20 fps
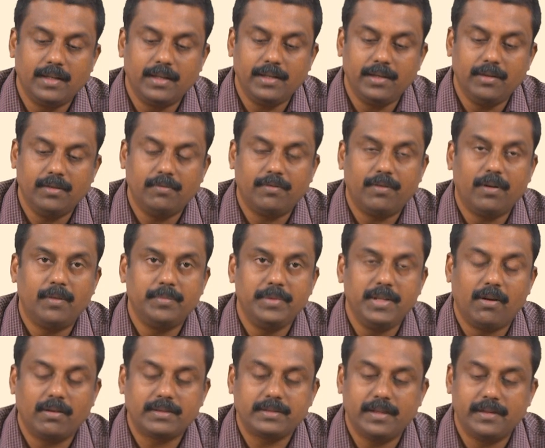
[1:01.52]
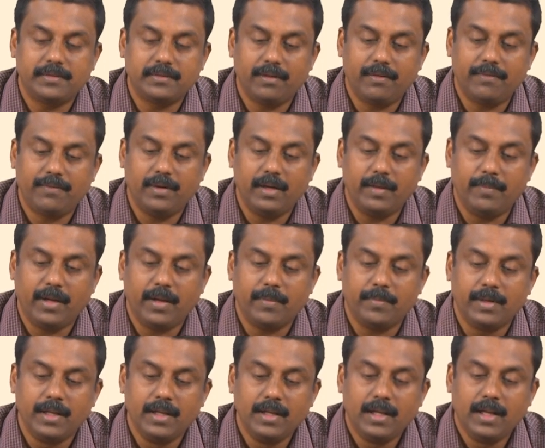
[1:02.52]
uh, you form the oxides of
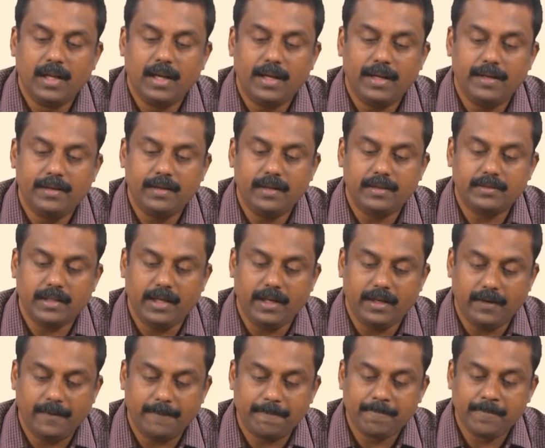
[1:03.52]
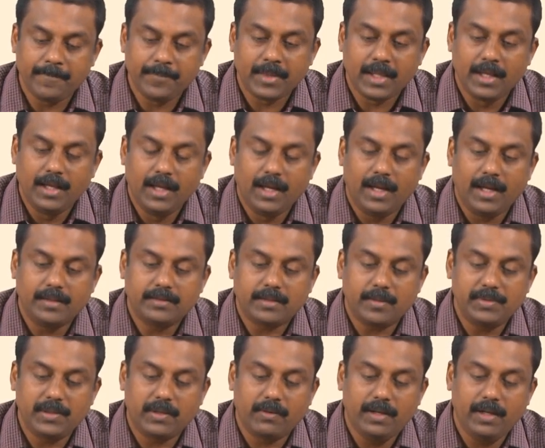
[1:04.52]
aluminum and silicon. And
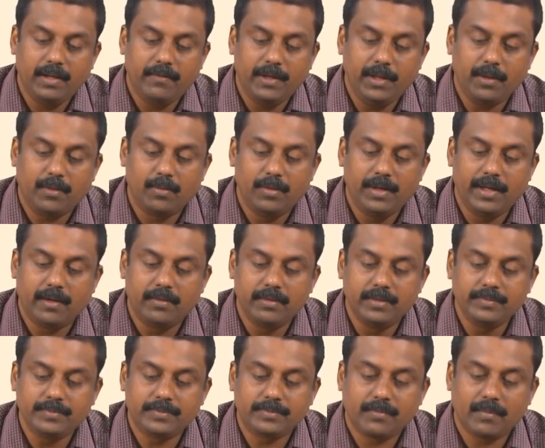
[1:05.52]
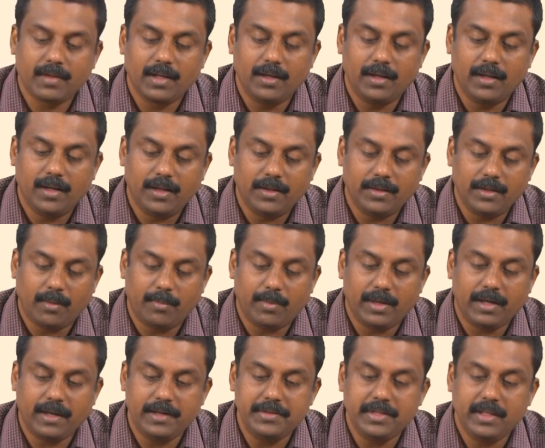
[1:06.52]
subsequently when you cool down the,
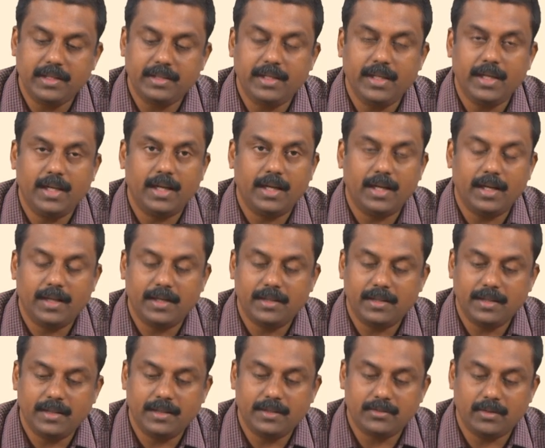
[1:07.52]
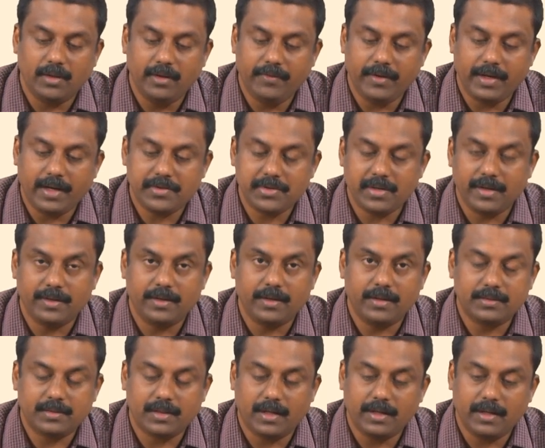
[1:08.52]
upon reaching the
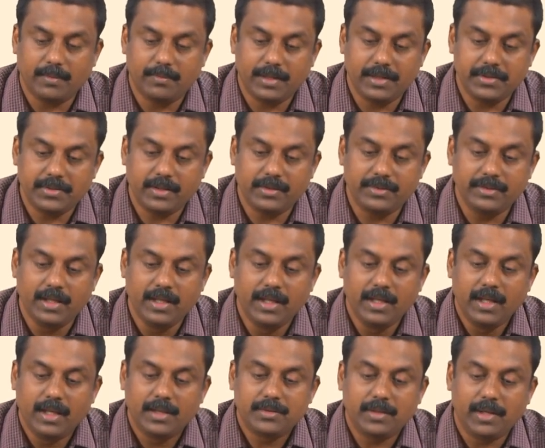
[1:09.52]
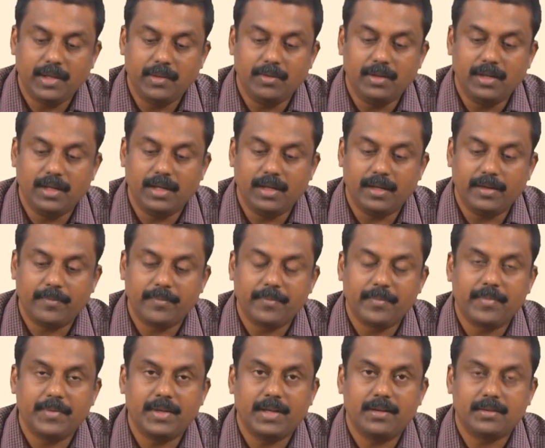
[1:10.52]
solidification start temperatures, so you will um,
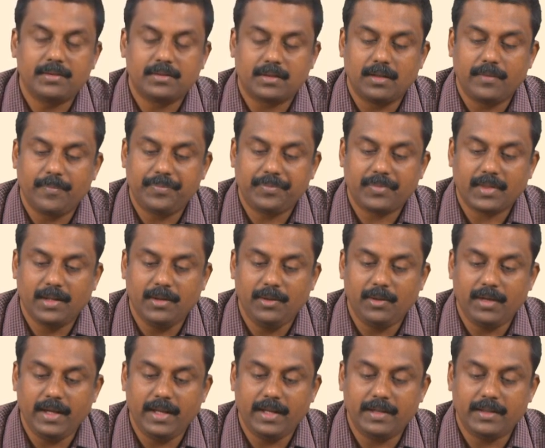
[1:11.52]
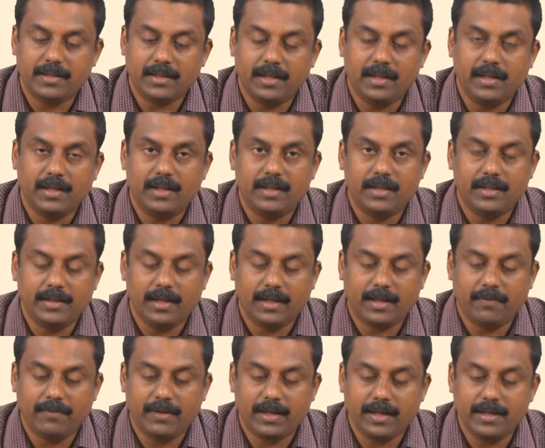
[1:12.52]
nucleate
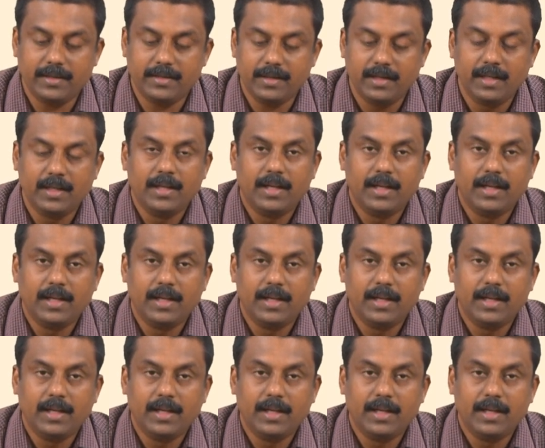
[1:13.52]
delta ferrite